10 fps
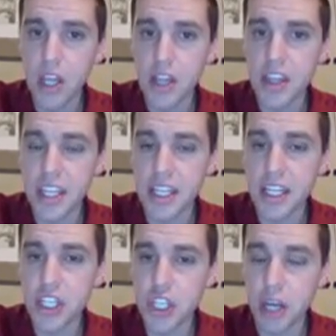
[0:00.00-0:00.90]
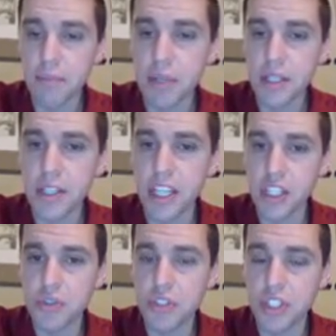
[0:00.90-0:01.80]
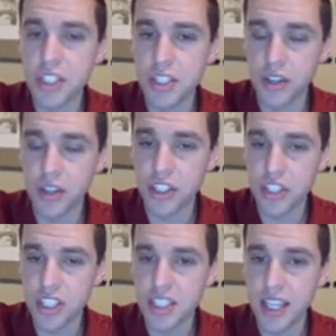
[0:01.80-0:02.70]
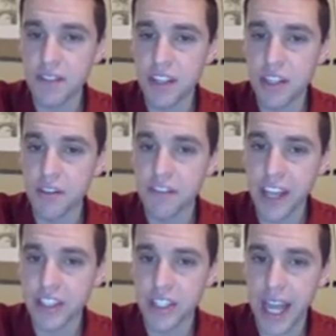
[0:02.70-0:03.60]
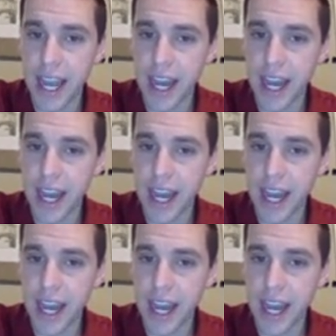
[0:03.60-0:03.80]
the number that you the GCF that you factored